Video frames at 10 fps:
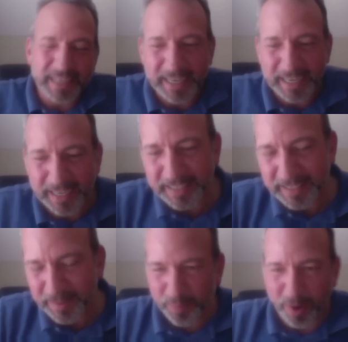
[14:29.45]

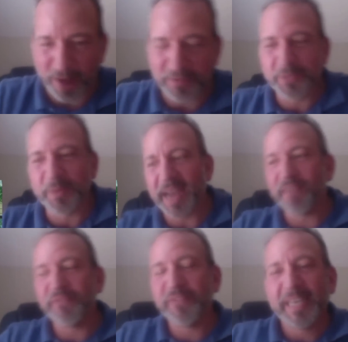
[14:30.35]
Prophets with an
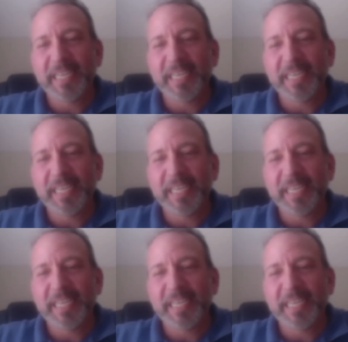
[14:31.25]
F,